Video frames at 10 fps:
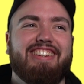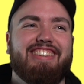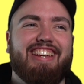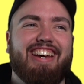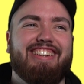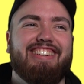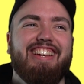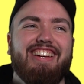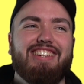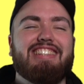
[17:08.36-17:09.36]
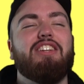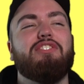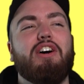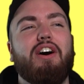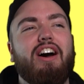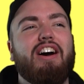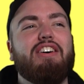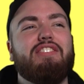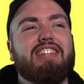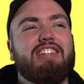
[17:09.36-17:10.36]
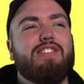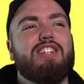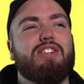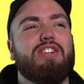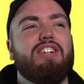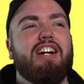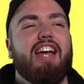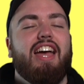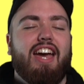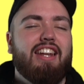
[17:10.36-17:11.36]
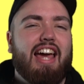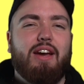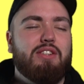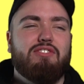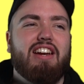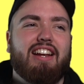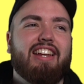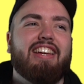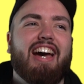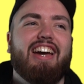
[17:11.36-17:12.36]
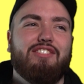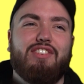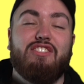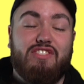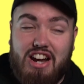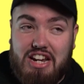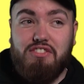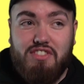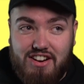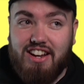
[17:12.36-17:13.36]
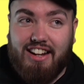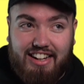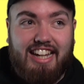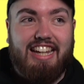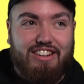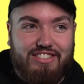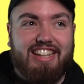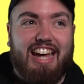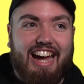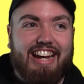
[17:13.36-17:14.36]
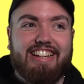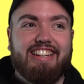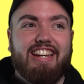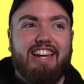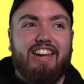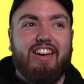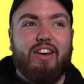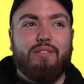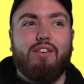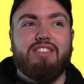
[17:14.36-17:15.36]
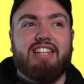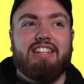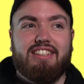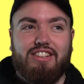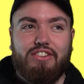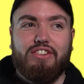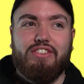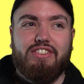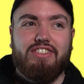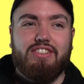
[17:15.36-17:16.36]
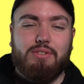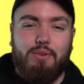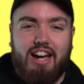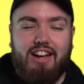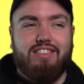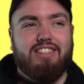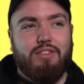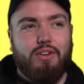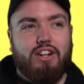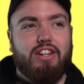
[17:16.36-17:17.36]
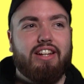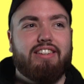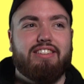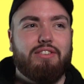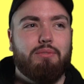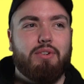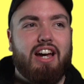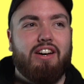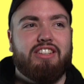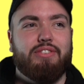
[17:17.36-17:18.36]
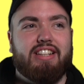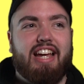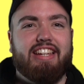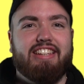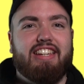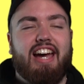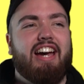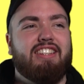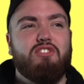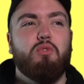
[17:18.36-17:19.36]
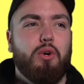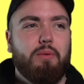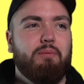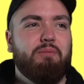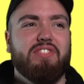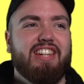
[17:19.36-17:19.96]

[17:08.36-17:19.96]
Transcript: and then sent the photo of this individual, and like it was very clear that very very very clear that it was a guy, uh, but obviously he still swiped, still clicked, still browsed, and he was like, "Guys, I've won."